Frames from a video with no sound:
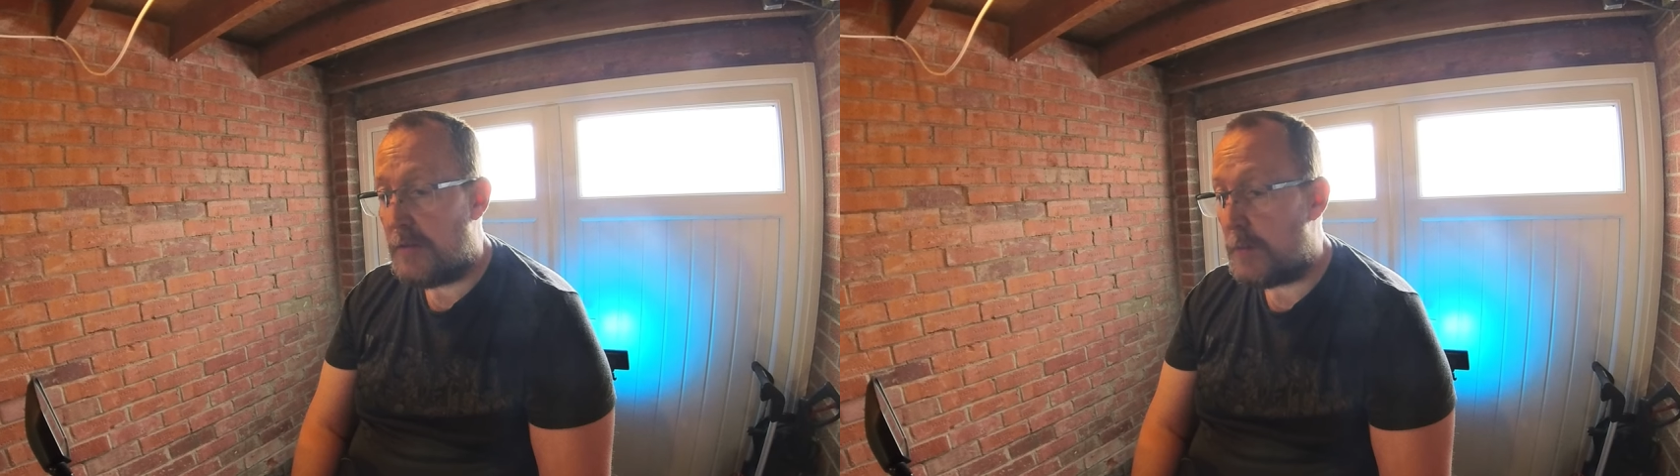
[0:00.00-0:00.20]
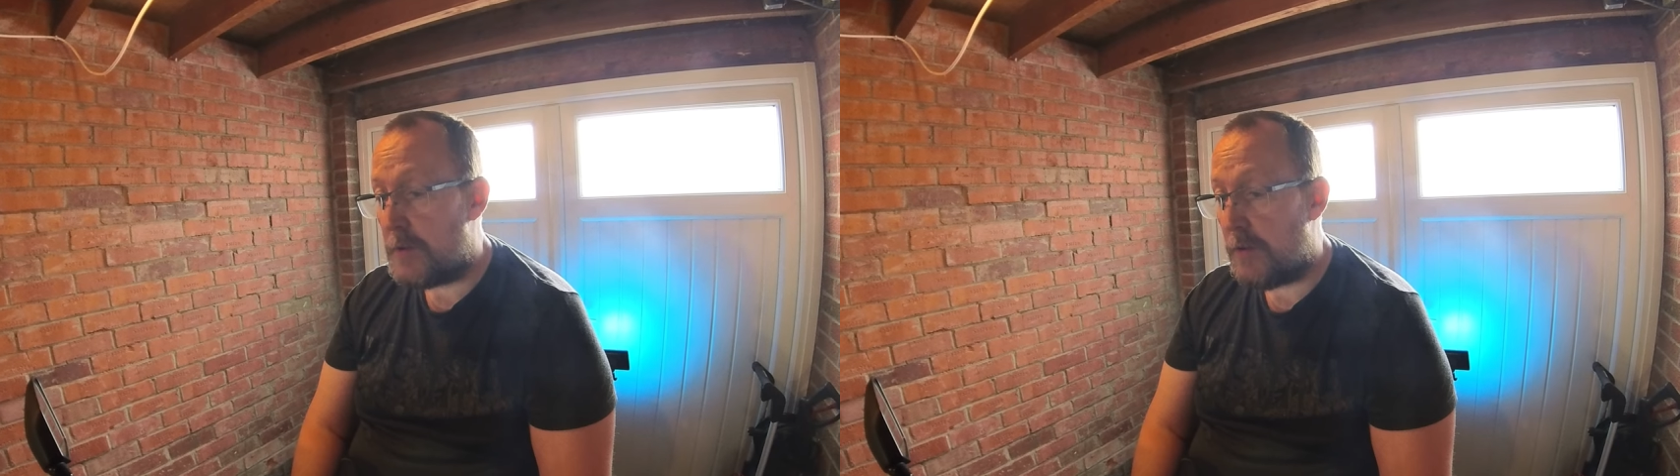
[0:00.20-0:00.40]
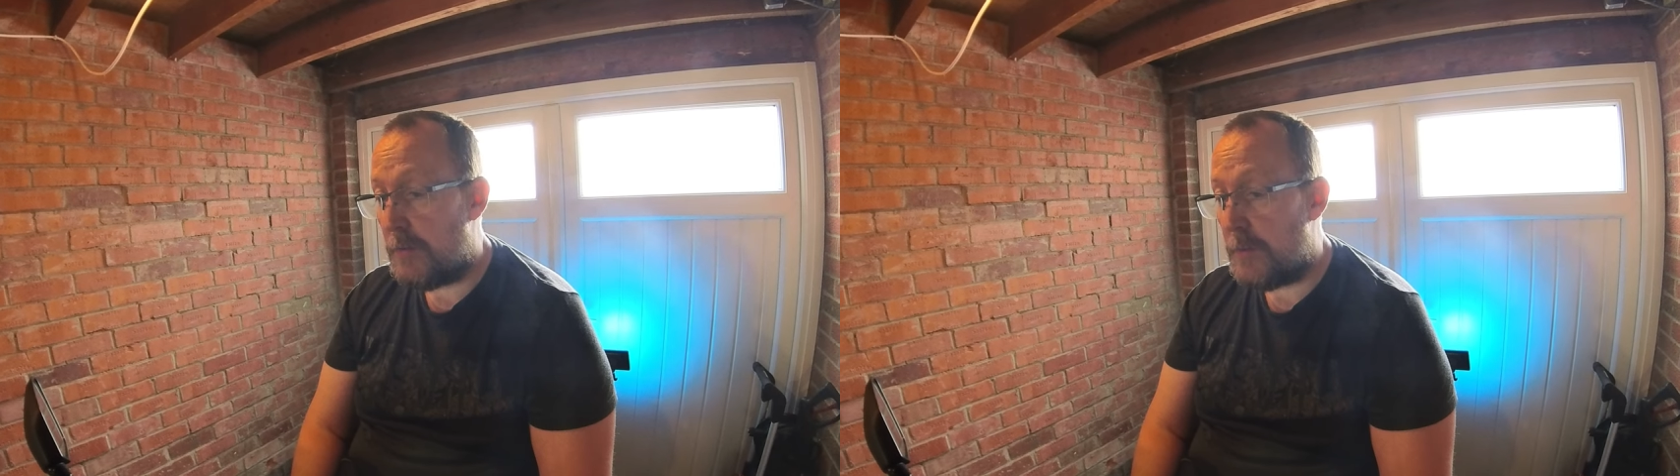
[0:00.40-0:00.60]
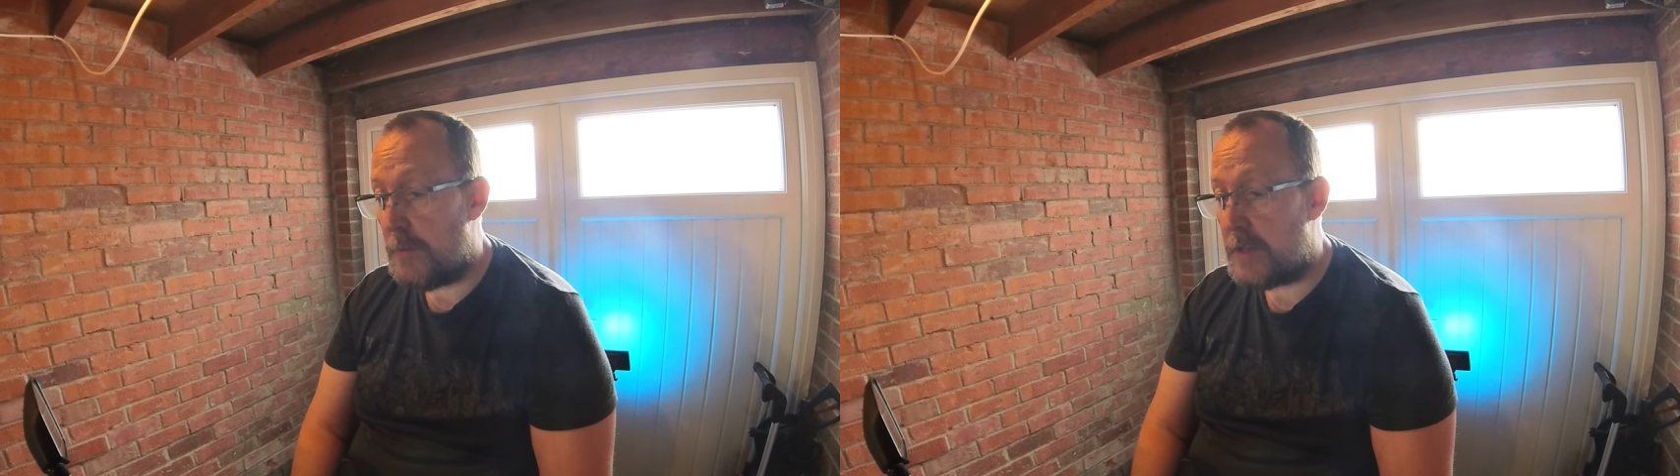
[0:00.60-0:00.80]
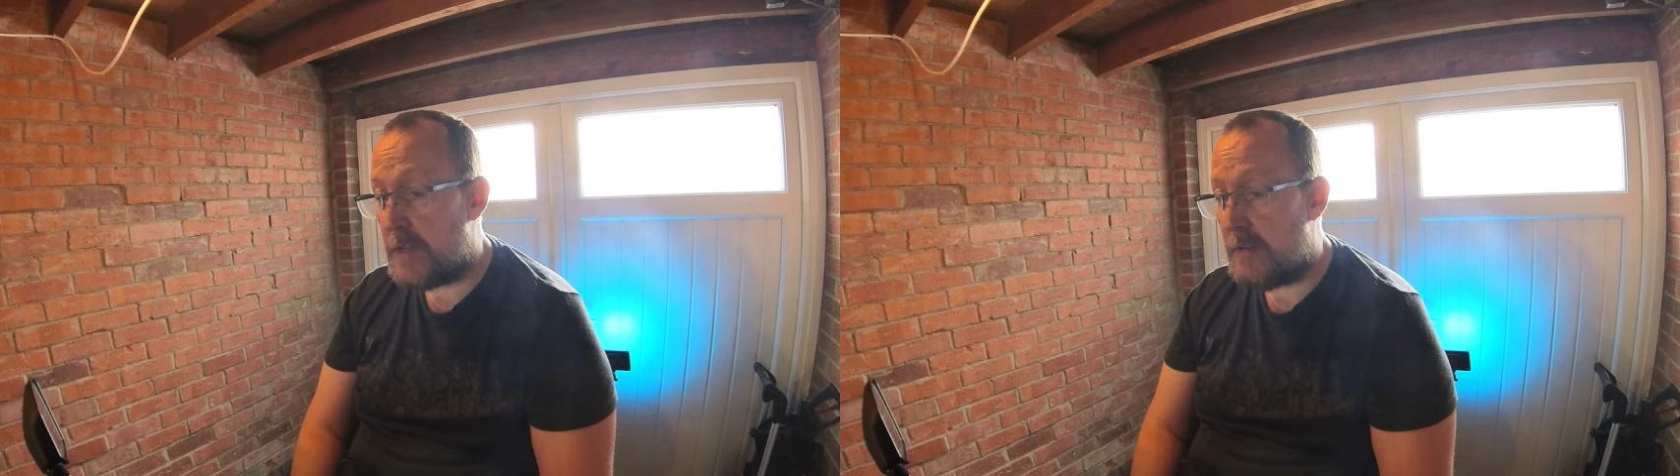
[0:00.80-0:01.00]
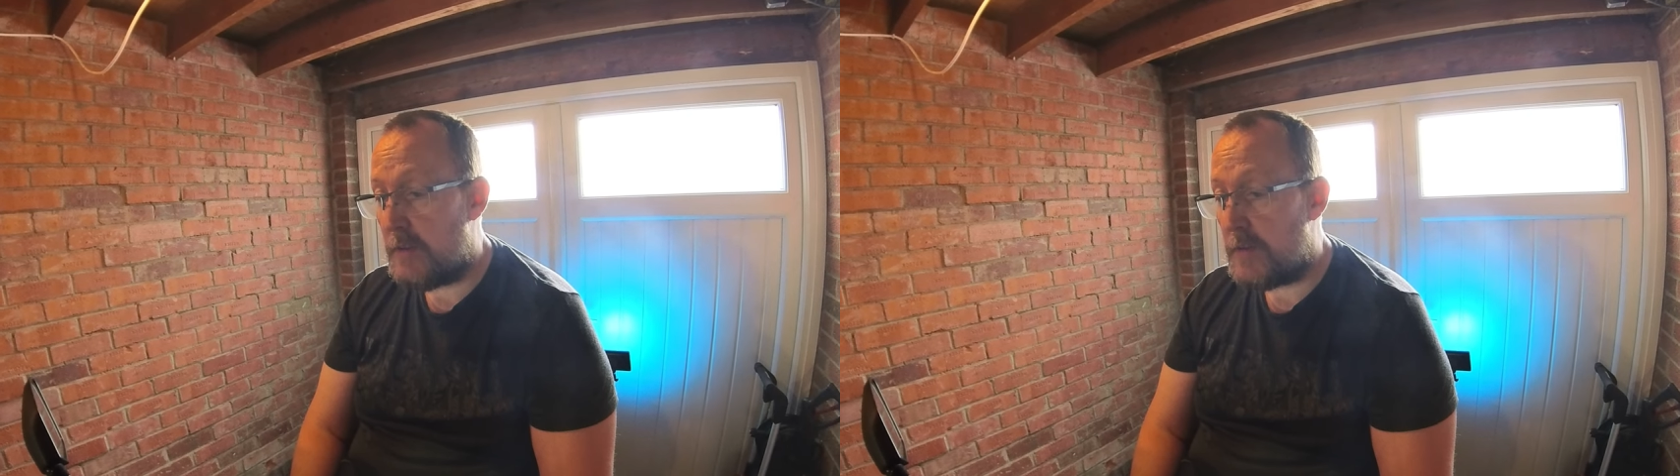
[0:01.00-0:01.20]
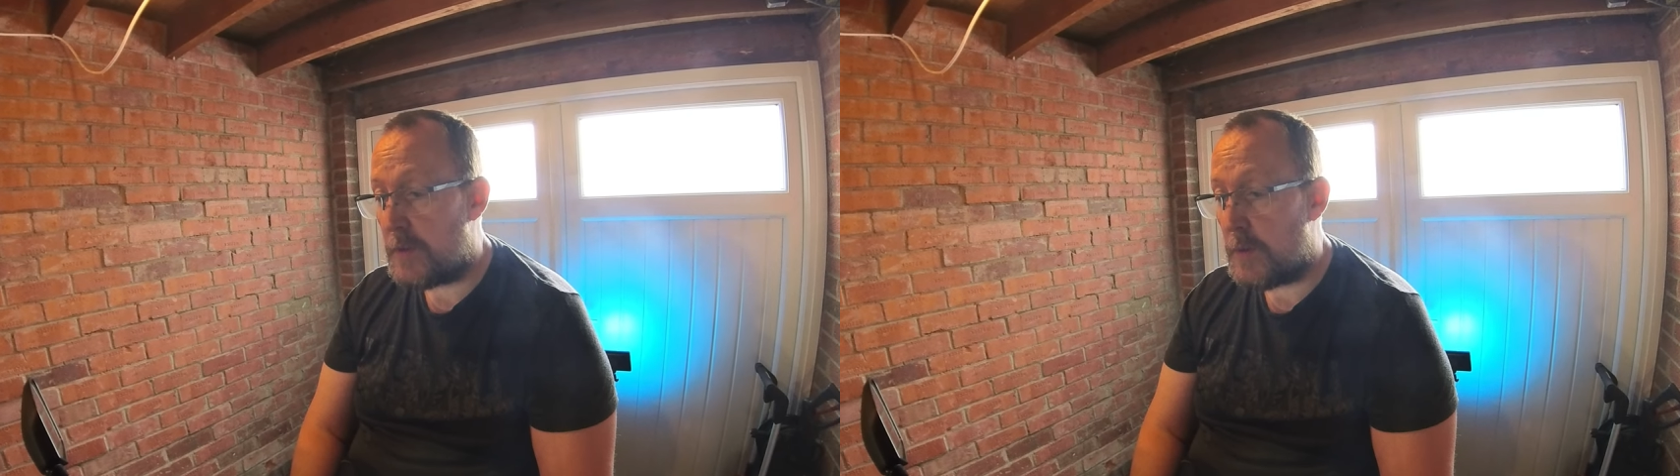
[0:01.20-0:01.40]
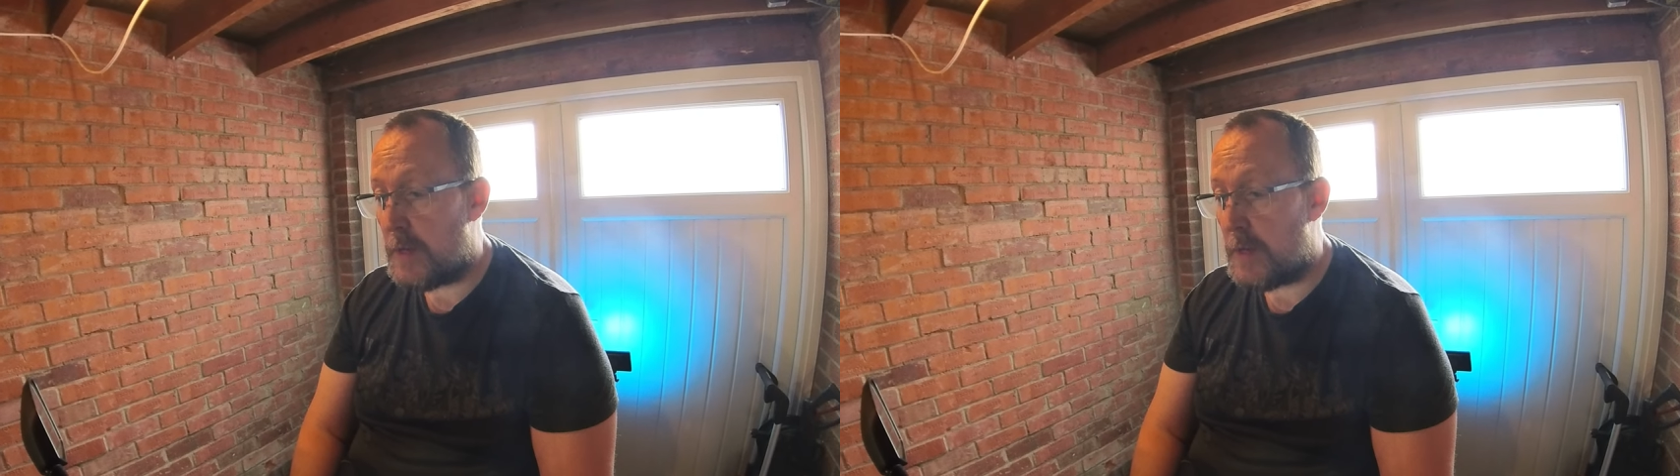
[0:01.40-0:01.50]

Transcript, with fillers: From durable materials